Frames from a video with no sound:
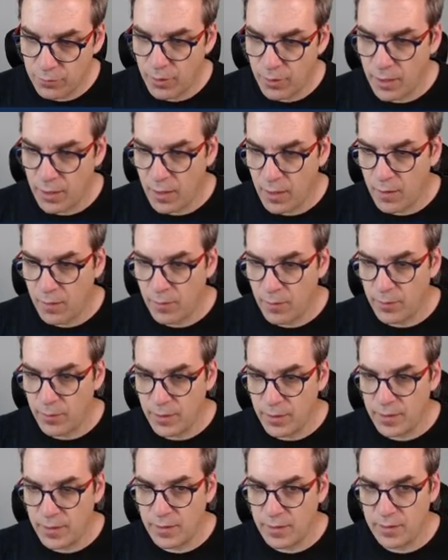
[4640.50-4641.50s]
right now
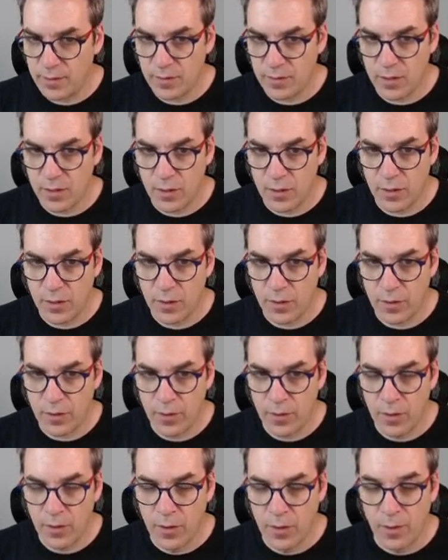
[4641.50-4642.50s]
is
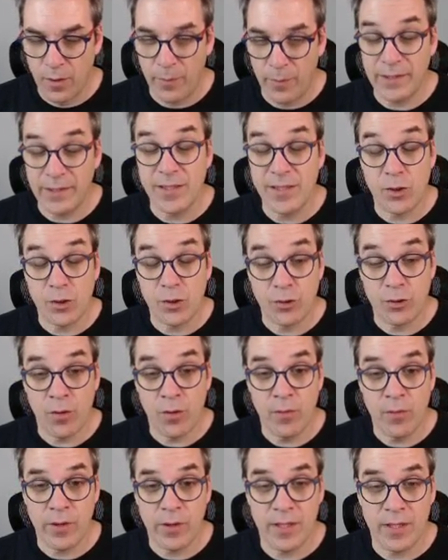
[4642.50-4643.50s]
my
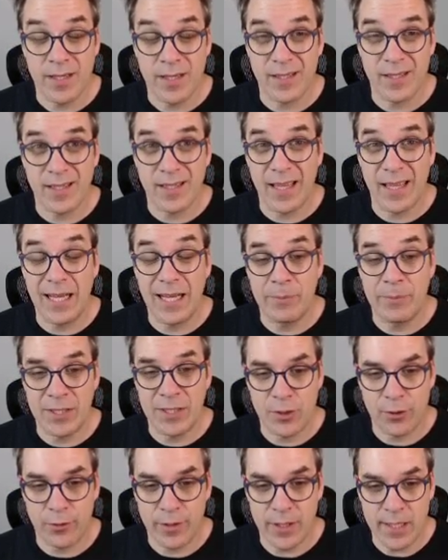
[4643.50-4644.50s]
distro is
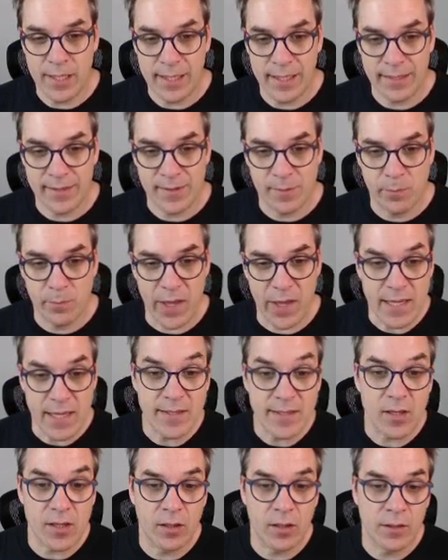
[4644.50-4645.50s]
elementary. It's
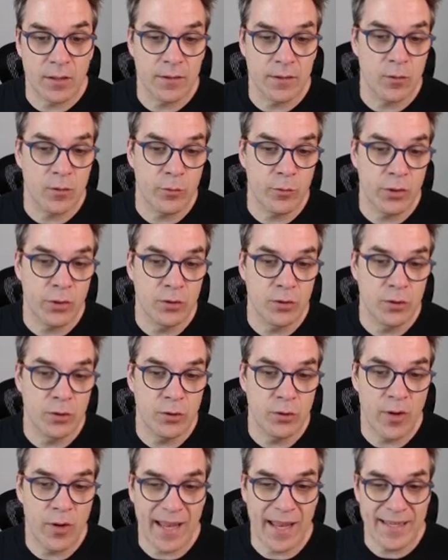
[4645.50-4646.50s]
based on
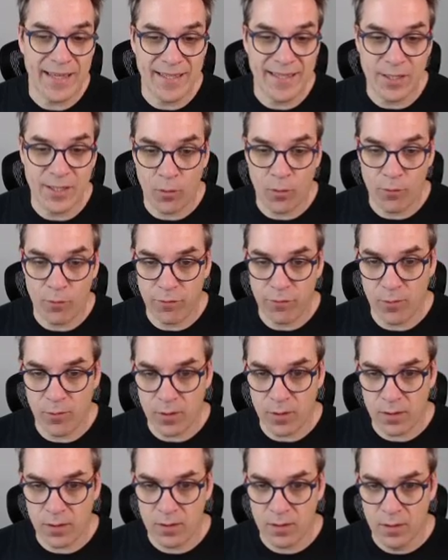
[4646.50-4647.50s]
Ubuntu
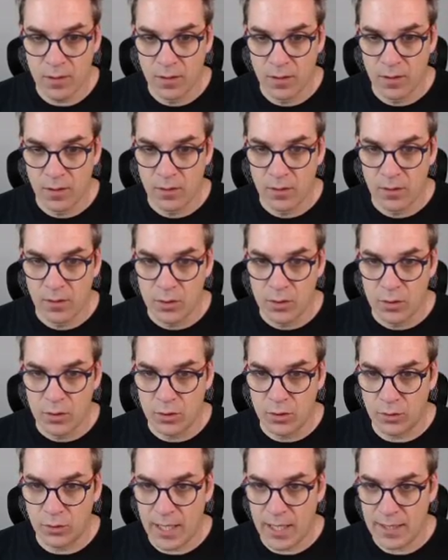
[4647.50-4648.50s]
18.04,
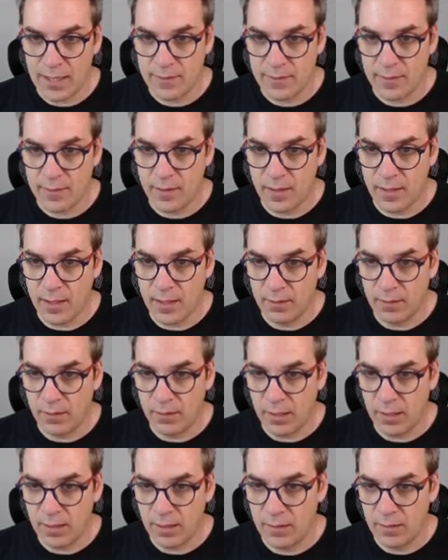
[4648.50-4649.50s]
so that's the thing,
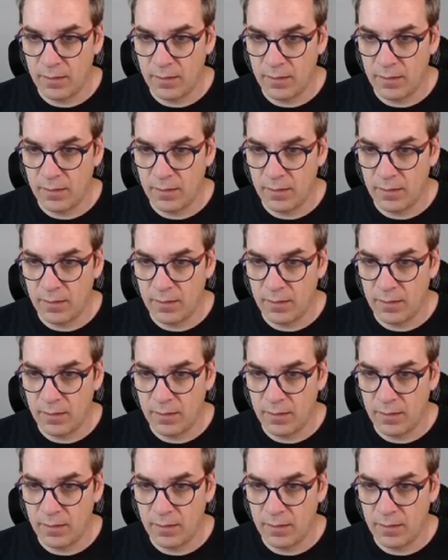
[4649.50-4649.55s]
right?